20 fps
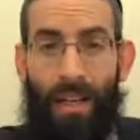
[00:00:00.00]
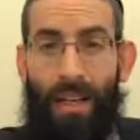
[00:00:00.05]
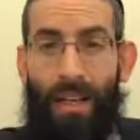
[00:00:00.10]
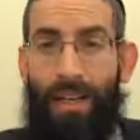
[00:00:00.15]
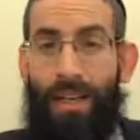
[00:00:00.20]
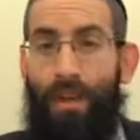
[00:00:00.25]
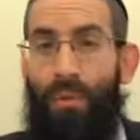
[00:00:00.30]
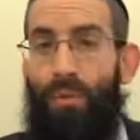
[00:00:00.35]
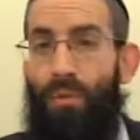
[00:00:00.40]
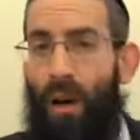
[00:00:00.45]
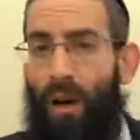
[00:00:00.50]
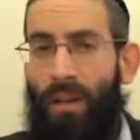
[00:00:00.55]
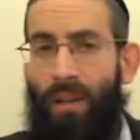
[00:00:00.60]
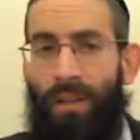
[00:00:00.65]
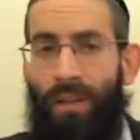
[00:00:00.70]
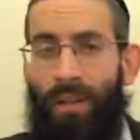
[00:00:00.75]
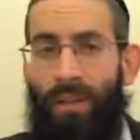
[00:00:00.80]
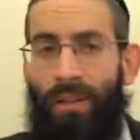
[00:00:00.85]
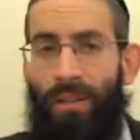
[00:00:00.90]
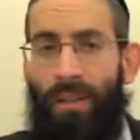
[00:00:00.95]
The
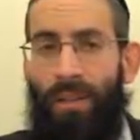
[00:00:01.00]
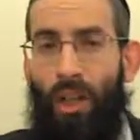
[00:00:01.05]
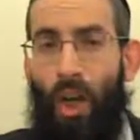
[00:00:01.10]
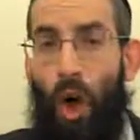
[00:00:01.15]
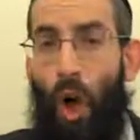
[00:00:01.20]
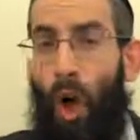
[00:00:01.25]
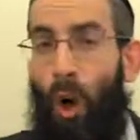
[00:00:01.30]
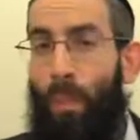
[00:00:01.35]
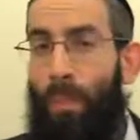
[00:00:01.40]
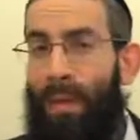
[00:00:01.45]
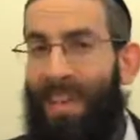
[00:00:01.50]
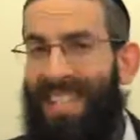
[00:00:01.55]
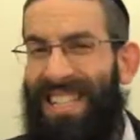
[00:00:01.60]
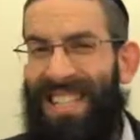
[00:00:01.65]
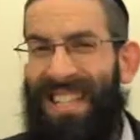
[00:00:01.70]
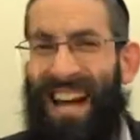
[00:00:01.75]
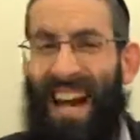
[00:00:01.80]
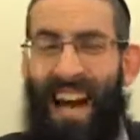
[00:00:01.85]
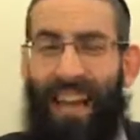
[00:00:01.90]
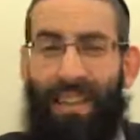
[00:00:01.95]
roya omits
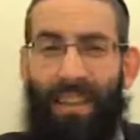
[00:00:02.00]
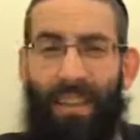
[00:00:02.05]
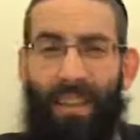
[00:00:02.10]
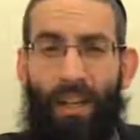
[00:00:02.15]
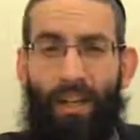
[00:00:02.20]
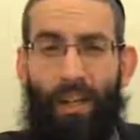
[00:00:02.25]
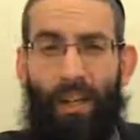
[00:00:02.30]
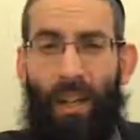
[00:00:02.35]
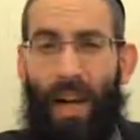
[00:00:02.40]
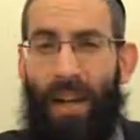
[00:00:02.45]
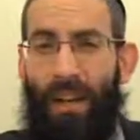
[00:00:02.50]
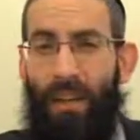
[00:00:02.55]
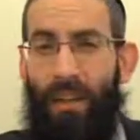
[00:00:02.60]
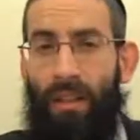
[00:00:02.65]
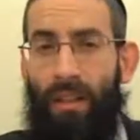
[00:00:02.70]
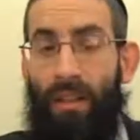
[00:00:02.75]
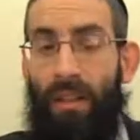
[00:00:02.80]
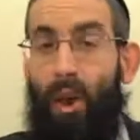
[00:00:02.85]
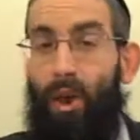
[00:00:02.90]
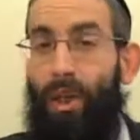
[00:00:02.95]
Lahadak Ner Shel
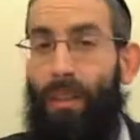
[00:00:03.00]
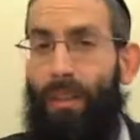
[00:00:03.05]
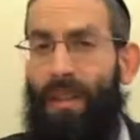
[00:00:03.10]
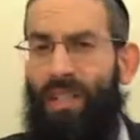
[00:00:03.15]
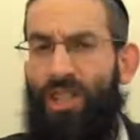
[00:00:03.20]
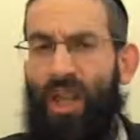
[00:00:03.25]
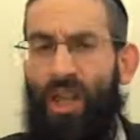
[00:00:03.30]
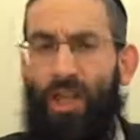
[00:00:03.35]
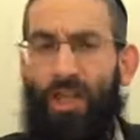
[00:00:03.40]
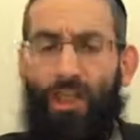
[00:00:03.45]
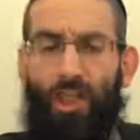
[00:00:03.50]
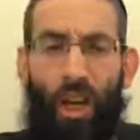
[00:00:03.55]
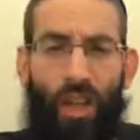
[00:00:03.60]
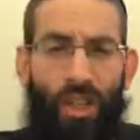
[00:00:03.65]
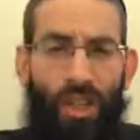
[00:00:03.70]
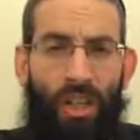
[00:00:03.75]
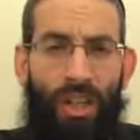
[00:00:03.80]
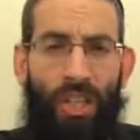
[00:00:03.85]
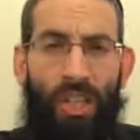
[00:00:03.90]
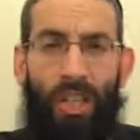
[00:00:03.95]
Chanukah, and he only makes
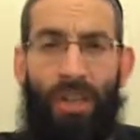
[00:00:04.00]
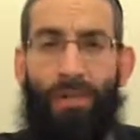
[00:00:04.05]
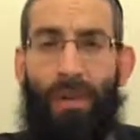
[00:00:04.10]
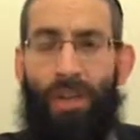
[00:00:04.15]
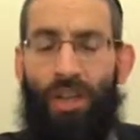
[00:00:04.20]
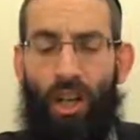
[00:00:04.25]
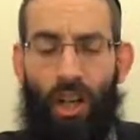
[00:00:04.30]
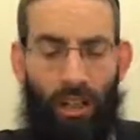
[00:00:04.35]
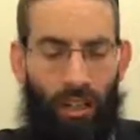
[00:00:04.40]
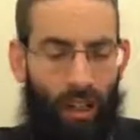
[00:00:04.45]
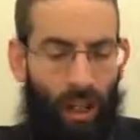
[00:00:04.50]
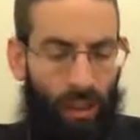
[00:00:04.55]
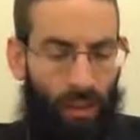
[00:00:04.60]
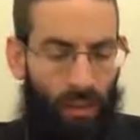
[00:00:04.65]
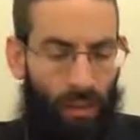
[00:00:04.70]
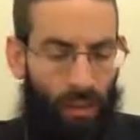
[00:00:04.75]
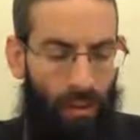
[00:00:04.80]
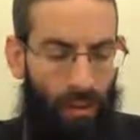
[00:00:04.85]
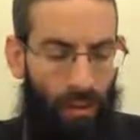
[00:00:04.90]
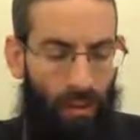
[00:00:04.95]
Shasanisim and
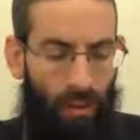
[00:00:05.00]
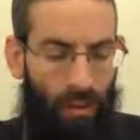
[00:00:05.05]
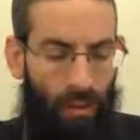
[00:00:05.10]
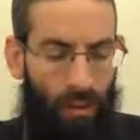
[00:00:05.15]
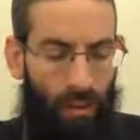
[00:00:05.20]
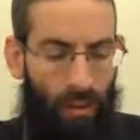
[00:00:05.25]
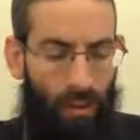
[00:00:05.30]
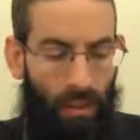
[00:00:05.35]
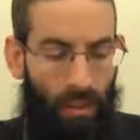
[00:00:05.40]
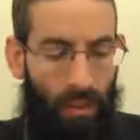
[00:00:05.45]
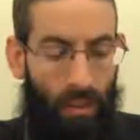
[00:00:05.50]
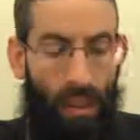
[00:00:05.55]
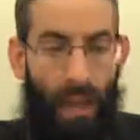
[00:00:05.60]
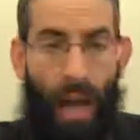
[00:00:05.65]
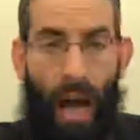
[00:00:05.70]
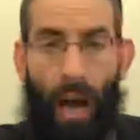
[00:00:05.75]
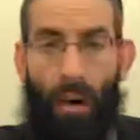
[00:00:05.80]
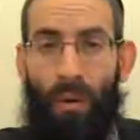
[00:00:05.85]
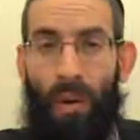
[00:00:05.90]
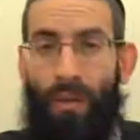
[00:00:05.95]
Shechiyanu.
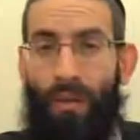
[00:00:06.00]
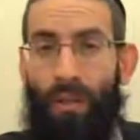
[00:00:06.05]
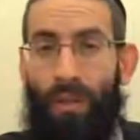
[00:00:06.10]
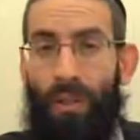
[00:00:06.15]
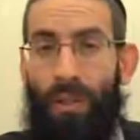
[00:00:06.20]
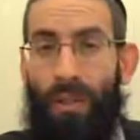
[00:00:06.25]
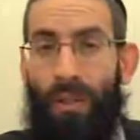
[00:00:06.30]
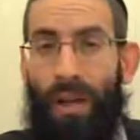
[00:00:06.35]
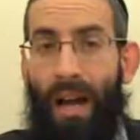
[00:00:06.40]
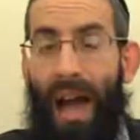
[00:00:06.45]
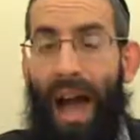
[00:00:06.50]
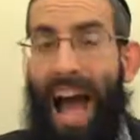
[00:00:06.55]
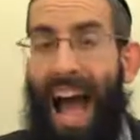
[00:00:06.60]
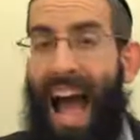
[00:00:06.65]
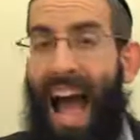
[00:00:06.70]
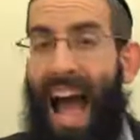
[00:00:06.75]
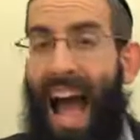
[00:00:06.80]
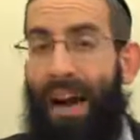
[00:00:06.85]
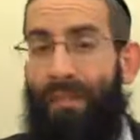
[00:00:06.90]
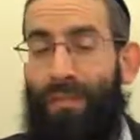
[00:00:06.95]
However,
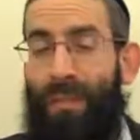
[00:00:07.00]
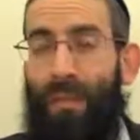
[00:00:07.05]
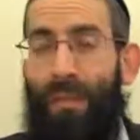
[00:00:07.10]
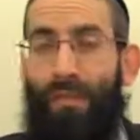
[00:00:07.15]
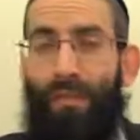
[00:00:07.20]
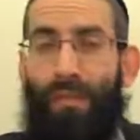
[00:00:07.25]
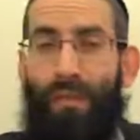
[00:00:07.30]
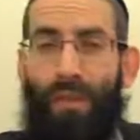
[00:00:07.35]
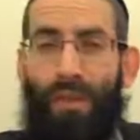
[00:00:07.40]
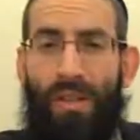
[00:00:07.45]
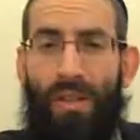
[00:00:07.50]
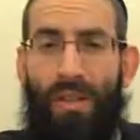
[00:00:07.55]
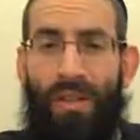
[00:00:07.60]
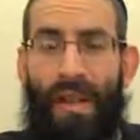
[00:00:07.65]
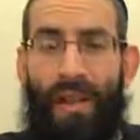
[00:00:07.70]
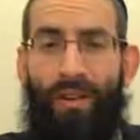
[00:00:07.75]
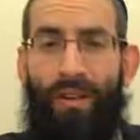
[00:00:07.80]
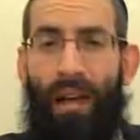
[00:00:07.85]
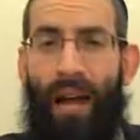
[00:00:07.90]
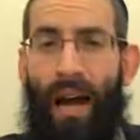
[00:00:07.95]
after the first
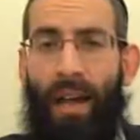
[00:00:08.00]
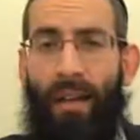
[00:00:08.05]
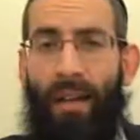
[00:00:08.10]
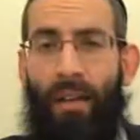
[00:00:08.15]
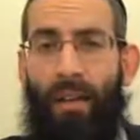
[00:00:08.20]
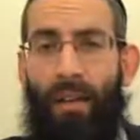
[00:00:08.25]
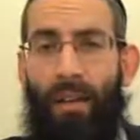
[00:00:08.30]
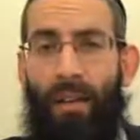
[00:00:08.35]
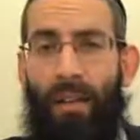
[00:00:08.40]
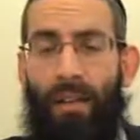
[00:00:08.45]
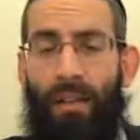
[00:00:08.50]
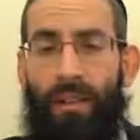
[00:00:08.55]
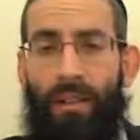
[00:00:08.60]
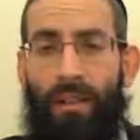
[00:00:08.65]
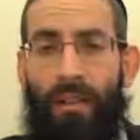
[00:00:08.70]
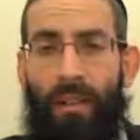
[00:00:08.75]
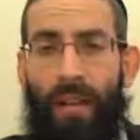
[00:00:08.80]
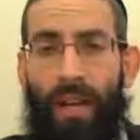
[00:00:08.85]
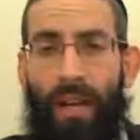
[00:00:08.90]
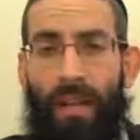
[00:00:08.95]
day of Chanukah,
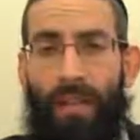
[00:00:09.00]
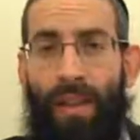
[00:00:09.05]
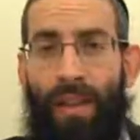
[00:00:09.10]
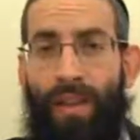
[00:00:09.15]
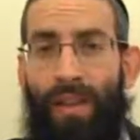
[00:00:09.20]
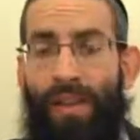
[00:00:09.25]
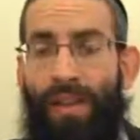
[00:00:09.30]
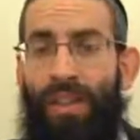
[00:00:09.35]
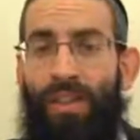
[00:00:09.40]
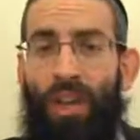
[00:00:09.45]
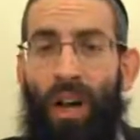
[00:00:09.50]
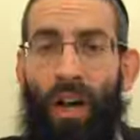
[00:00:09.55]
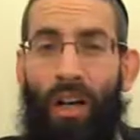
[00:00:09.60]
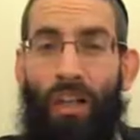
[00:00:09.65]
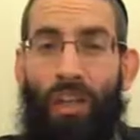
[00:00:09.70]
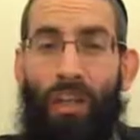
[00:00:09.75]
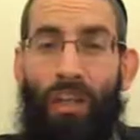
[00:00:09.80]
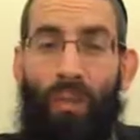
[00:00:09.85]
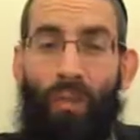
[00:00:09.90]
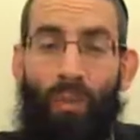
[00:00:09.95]
they
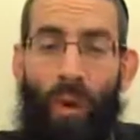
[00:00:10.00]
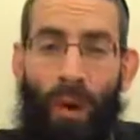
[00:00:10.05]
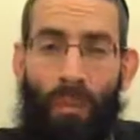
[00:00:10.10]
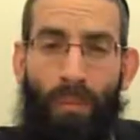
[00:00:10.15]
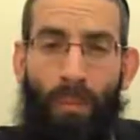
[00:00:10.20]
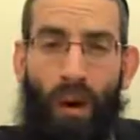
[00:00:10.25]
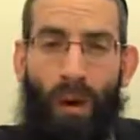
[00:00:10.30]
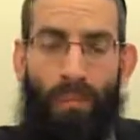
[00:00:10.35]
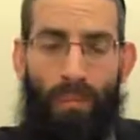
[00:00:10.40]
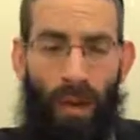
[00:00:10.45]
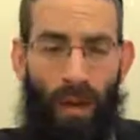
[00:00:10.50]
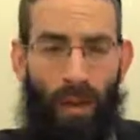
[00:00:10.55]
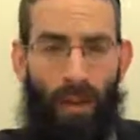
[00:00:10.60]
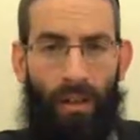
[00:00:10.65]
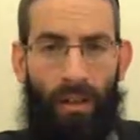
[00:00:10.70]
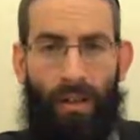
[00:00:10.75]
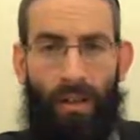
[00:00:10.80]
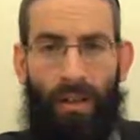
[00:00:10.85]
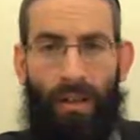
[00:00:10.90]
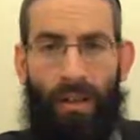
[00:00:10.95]
deduct one more
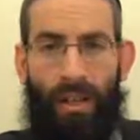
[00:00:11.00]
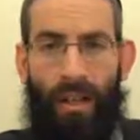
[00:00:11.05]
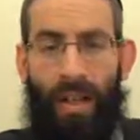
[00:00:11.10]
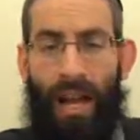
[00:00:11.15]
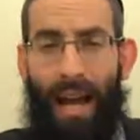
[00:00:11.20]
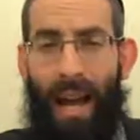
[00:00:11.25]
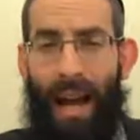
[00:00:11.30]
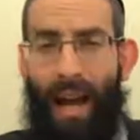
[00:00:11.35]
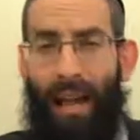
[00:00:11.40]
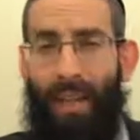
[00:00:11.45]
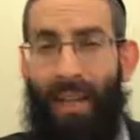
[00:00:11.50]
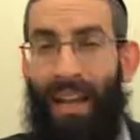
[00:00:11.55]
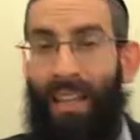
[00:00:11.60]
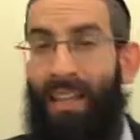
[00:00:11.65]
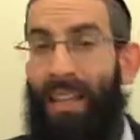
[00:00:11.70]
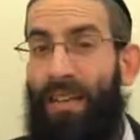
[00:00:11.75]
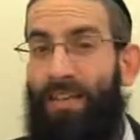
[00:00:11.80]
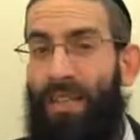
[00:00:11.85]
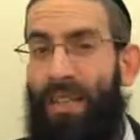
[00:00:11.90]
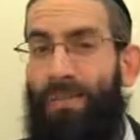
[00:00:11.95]
bracha, and that
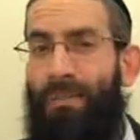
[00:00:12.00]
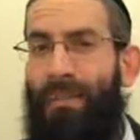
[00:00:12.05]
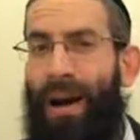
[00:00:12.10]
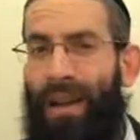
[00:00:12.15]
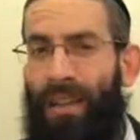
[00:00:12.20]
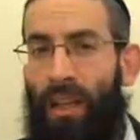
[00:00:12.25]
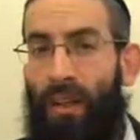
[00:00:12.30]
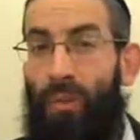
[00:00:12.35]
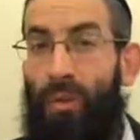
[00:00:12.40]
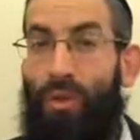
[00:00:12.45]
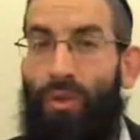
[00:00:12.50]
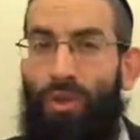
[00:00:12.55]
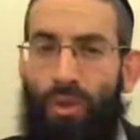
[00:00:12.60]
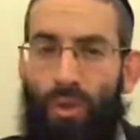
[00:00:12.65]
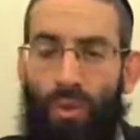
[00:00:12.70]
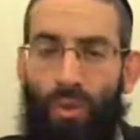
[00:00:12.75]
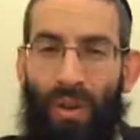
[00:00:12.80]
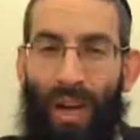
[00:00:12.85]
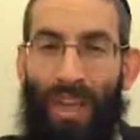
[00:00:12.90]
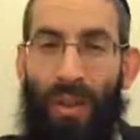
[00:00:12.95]
leaves the Madlik with
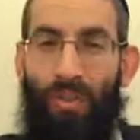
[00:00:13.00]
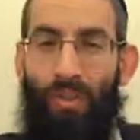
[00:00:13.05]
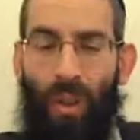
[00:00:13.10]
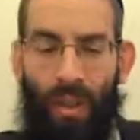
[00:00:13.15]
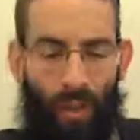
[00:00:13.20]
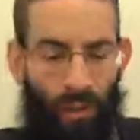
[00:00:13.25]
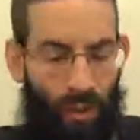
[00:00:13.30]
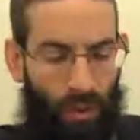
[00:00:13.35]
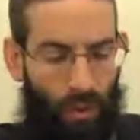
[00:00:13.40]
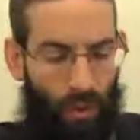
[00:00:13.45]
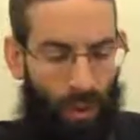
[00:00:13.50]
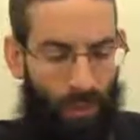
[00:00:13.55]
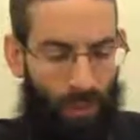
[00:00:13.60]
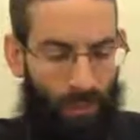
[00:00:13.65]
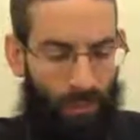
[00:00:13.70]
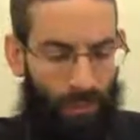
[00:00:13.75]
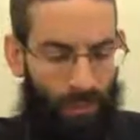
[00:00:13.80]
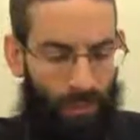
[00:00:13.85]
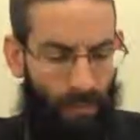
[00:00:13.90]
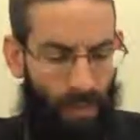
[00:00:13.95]
two and the roya with one.
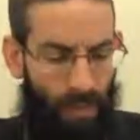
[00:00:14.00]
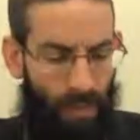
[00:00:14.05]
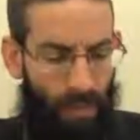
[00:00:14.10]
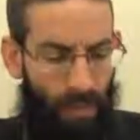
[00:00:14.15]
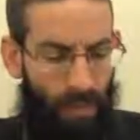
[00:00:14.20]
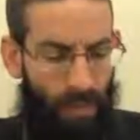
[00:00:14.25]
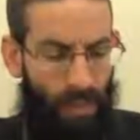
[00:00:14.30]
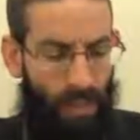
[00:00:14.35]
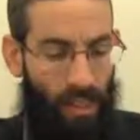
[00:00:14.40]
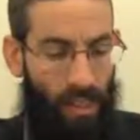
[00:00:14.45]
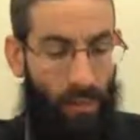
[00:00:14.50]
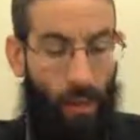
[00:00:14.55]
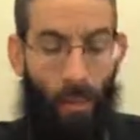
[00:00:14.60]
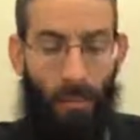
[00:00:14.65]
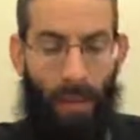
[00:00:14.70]
So that's more